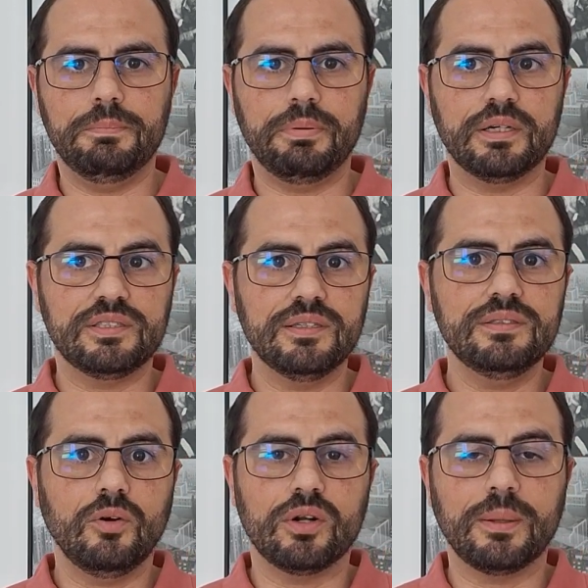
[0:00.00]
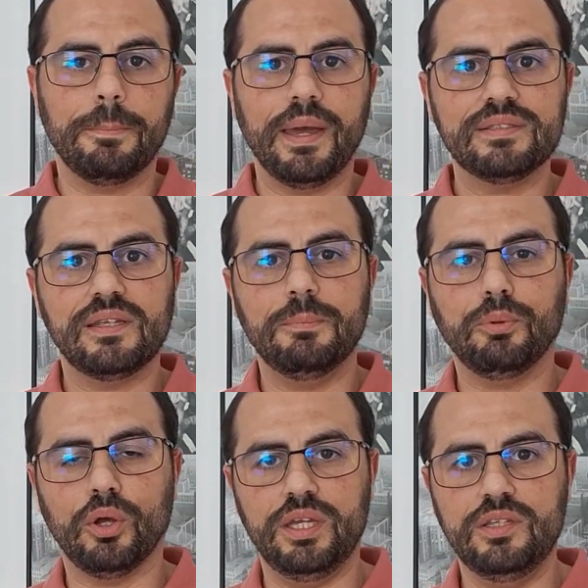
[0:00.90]
person or the best
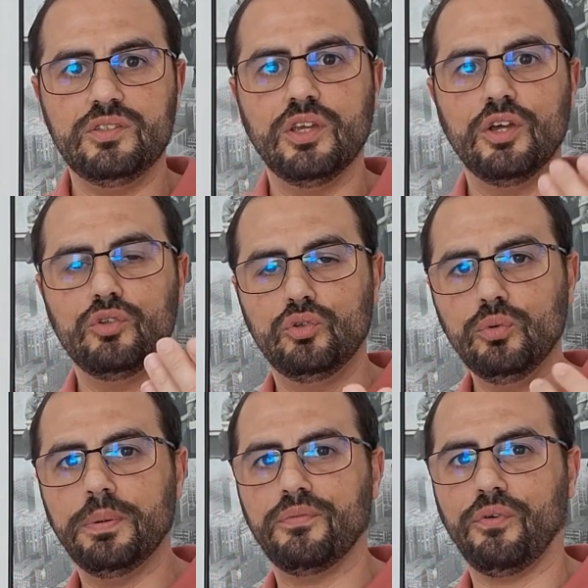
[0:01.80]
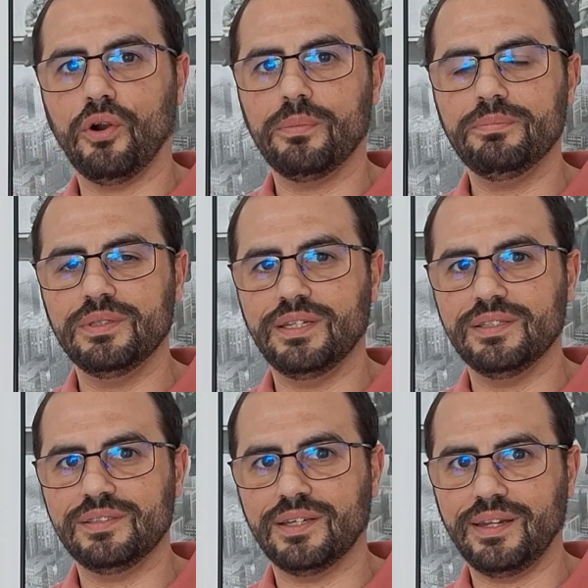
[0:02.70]
employees to perform
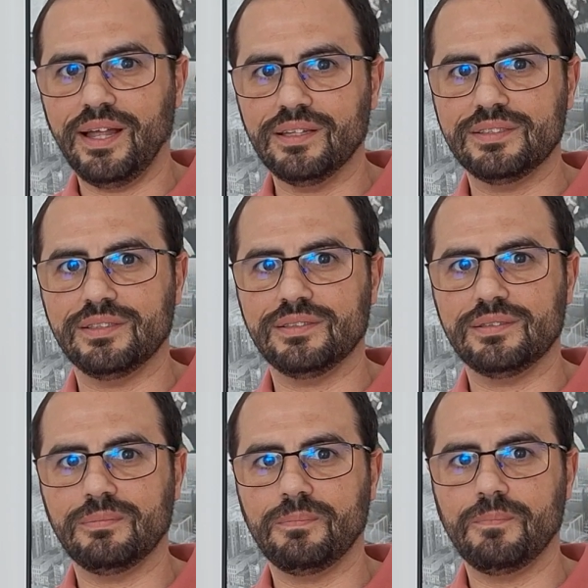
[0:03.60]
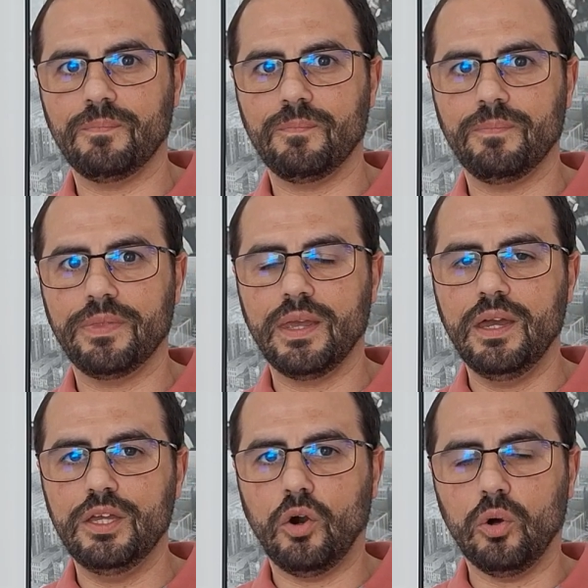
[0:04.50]
this analysis.
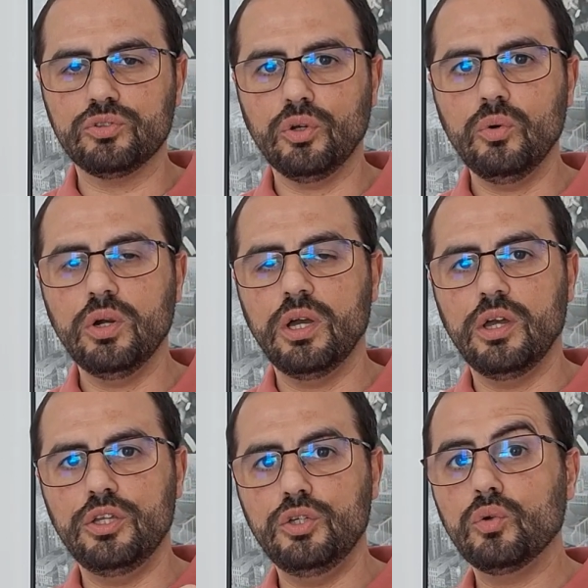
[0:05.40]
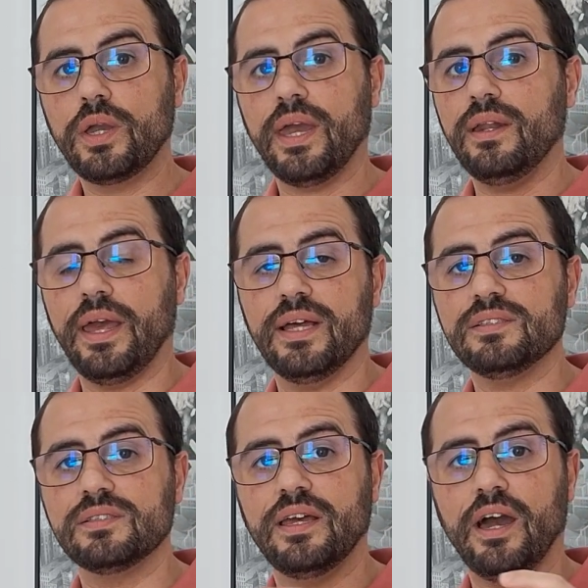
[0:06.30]
Also, you can
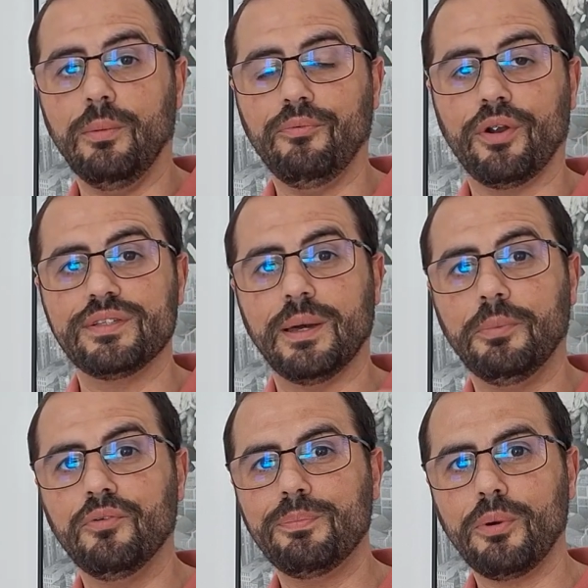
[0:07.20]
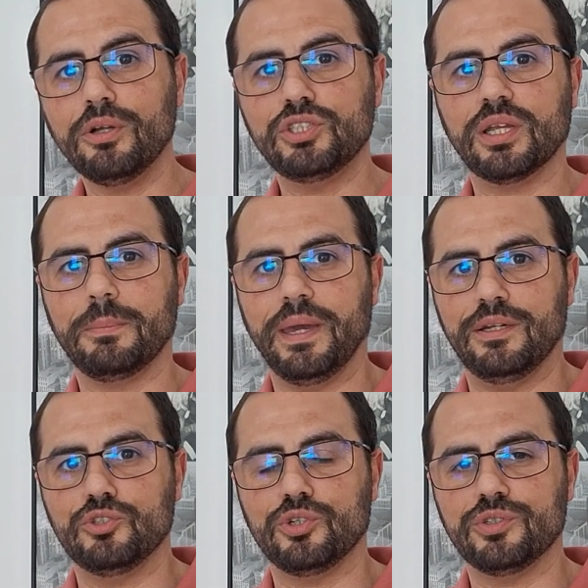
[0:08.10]
ask the help, for example, of project
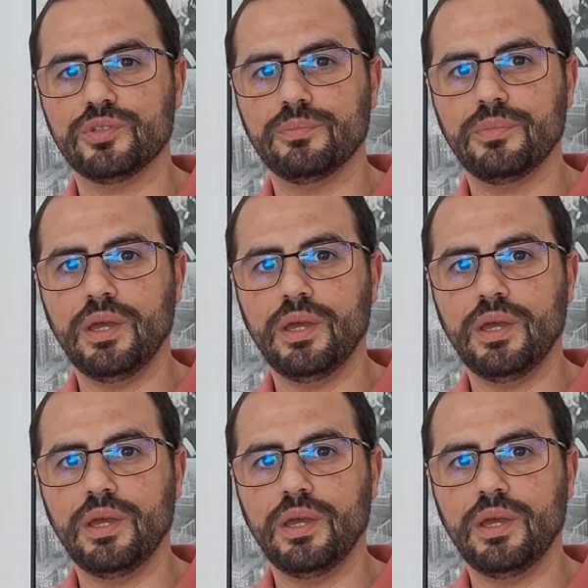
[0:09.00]
managers.